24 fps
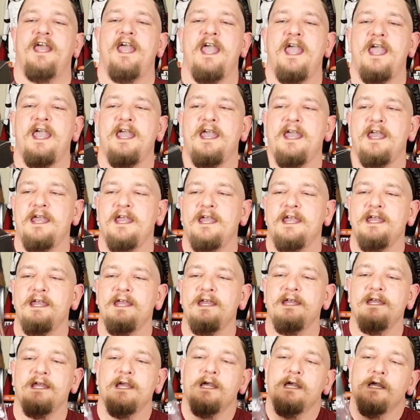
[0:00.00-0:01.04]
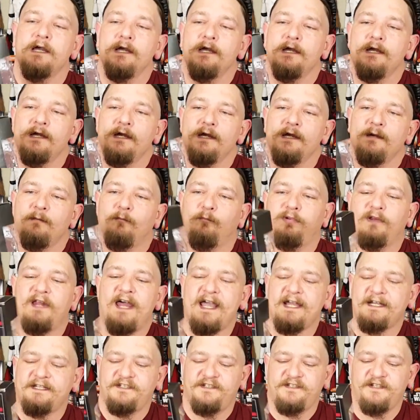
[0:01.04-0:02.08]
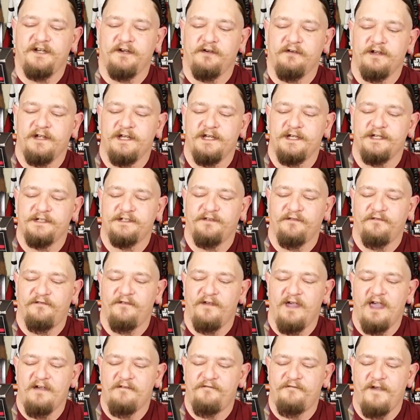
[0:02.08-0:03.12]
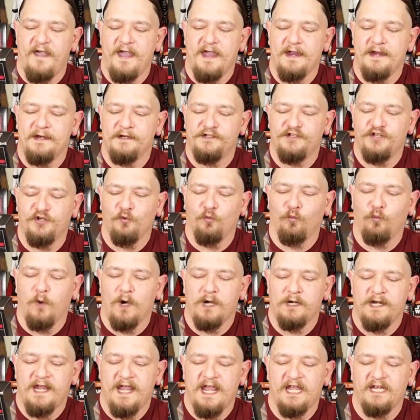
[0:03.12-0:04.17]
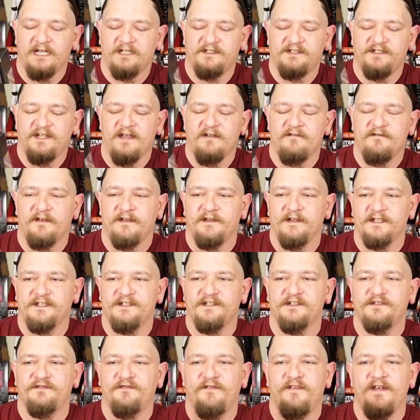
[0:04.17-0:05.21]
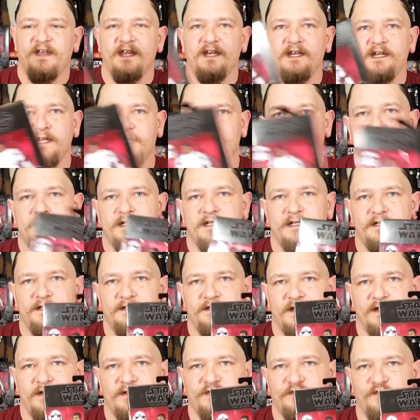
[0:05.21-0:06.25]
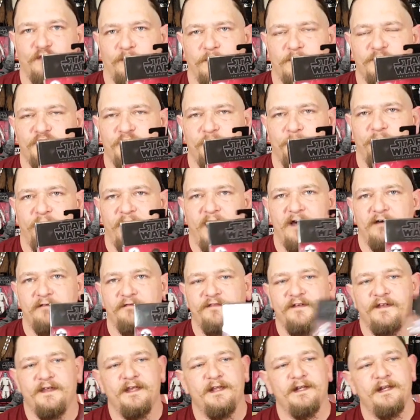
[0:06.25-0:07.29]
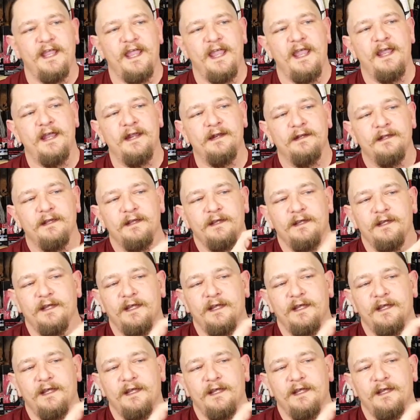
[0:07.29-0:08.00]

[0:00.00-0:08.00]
a Black Series FN2187. This is Finn in his Stormtrooper outfit, and